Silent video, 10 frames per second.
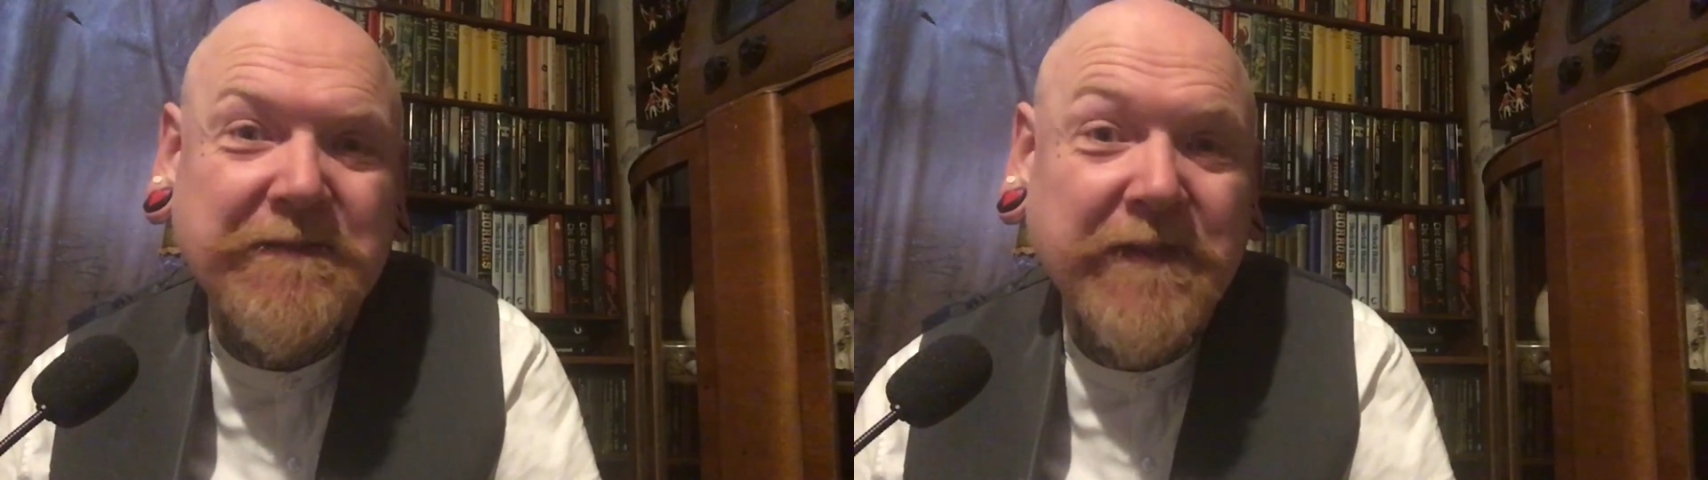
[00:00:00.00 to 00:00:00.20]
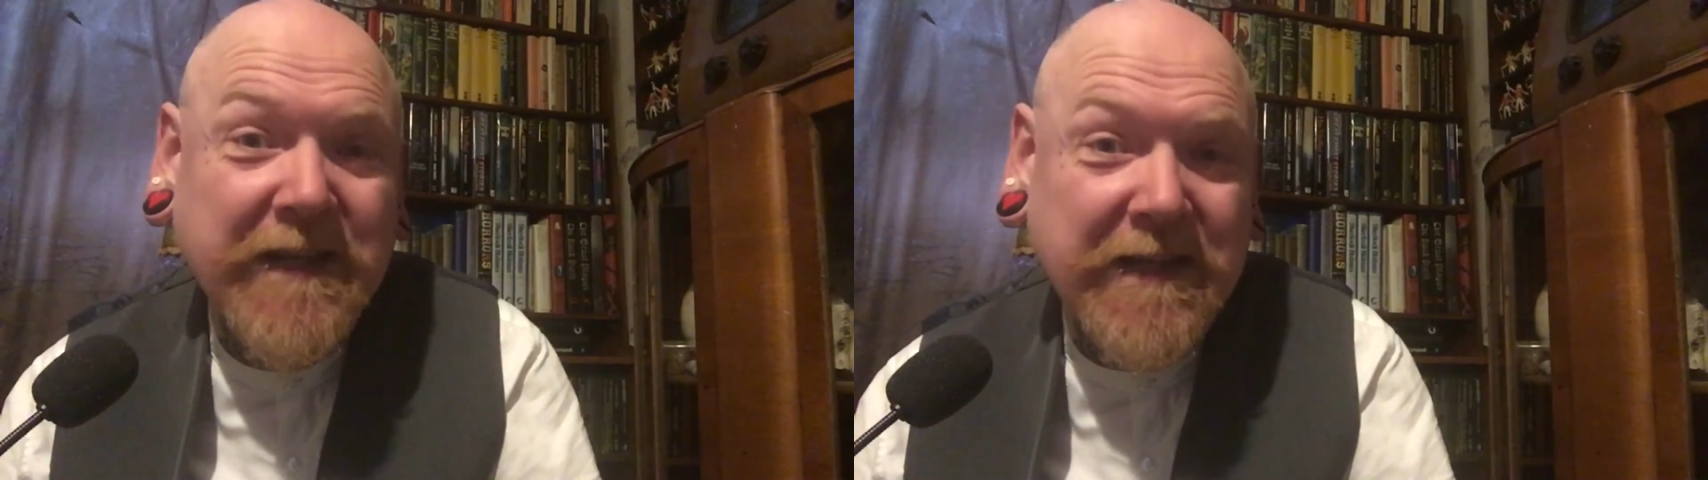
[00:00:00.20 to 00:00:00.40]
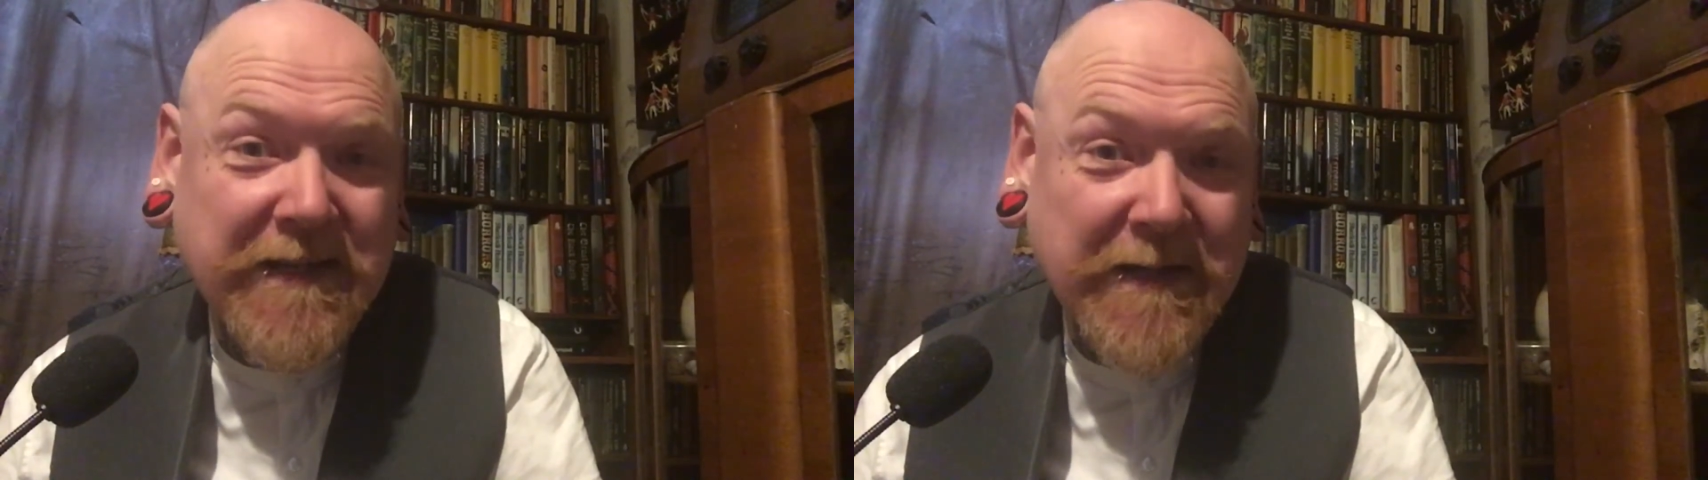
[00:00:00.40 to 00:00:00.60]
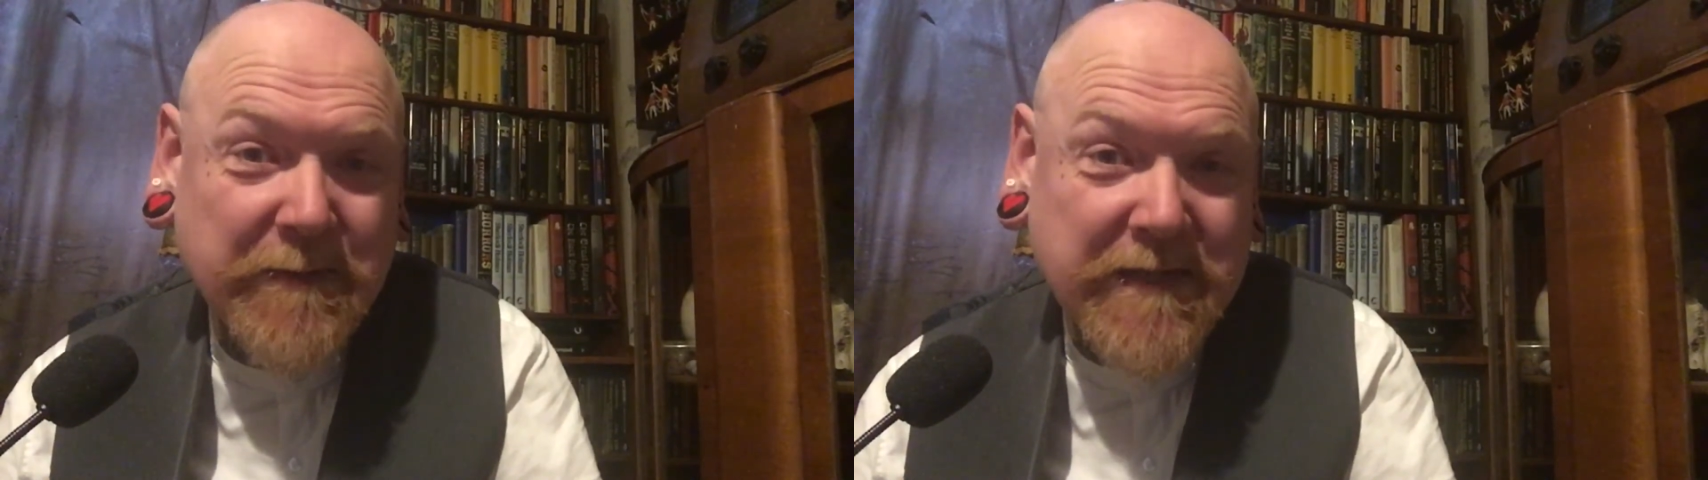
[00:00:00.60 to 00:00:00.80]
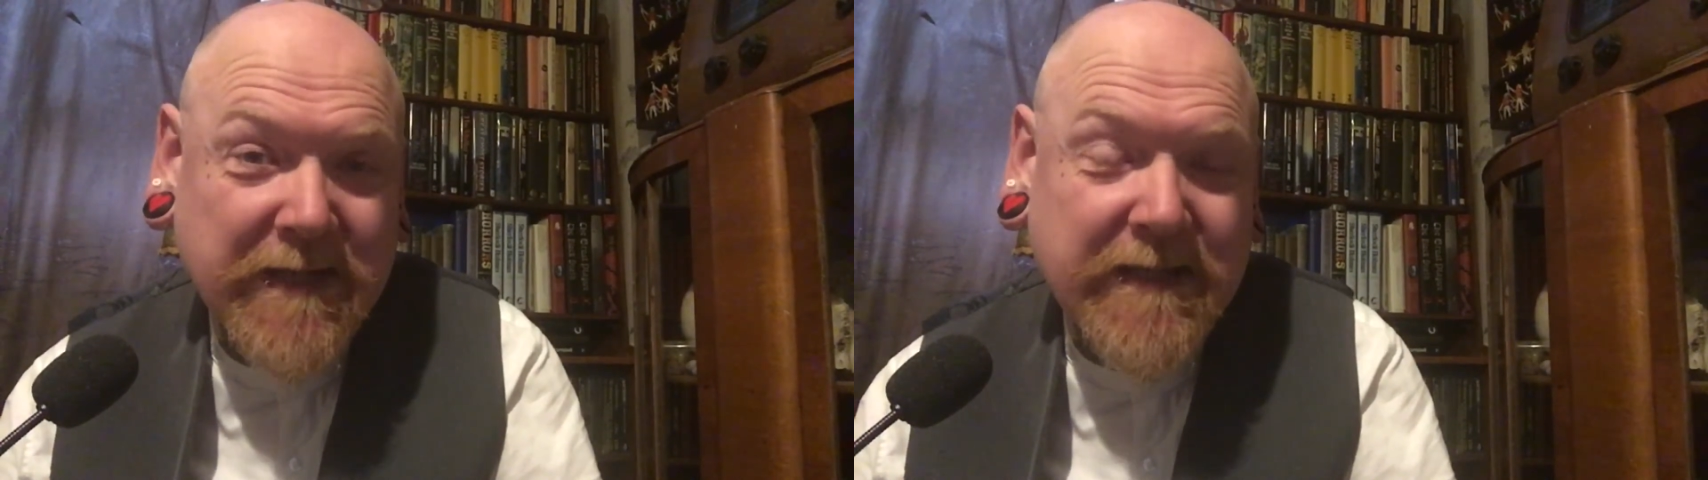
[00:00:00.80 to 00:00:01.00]
figure
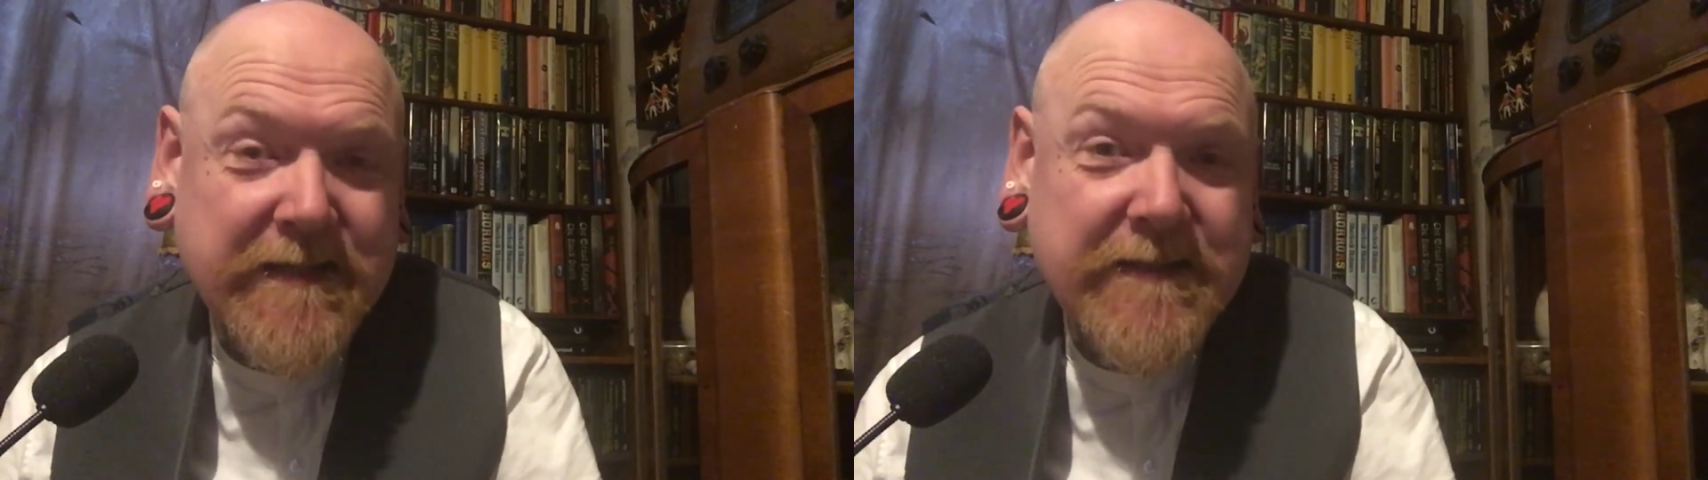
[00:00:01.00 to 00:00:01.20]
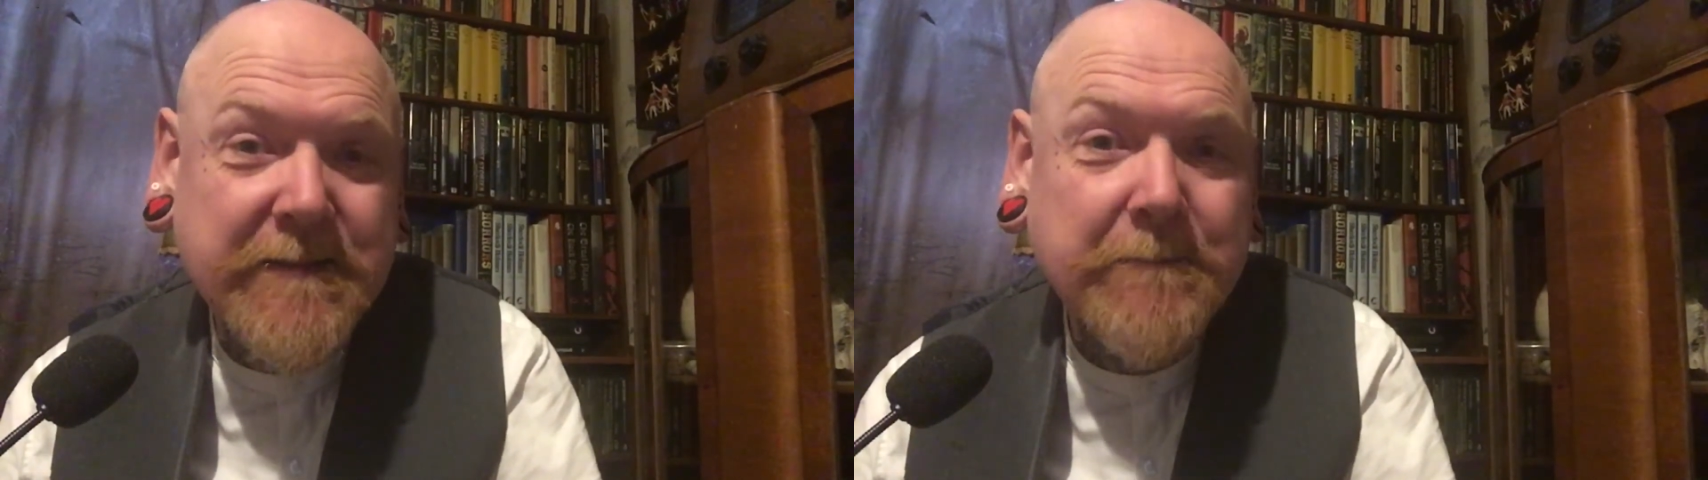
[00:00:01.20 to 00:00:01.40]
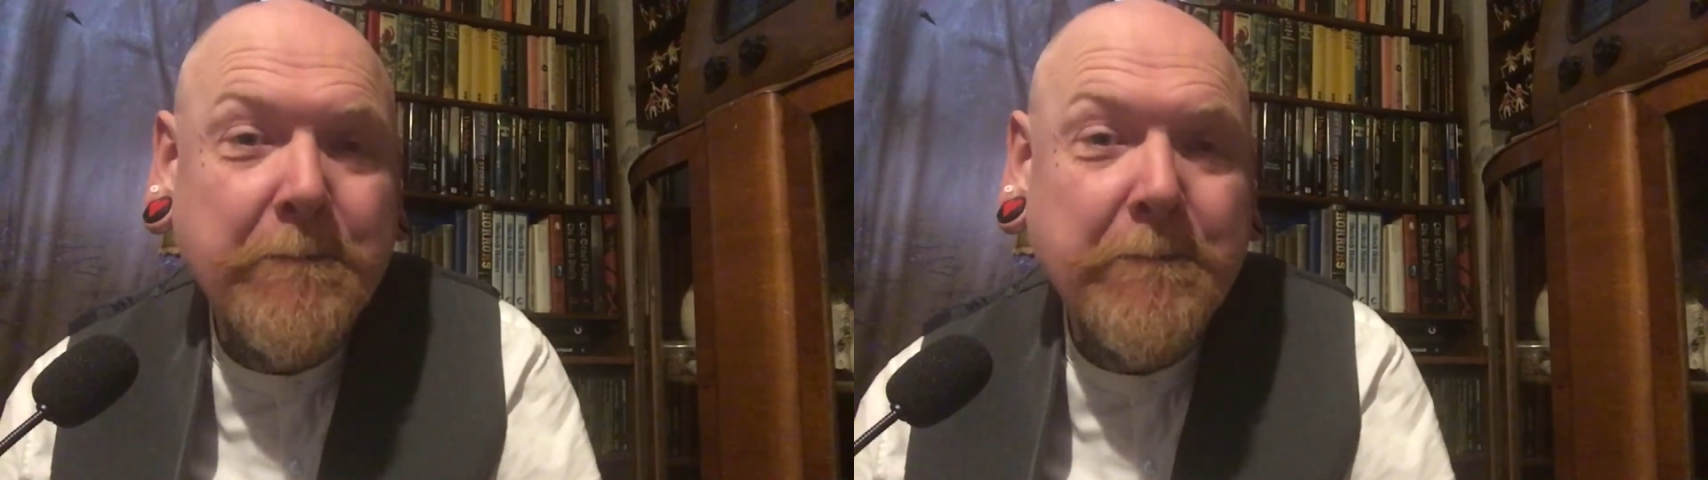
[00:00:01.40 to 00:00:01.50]
nowadays,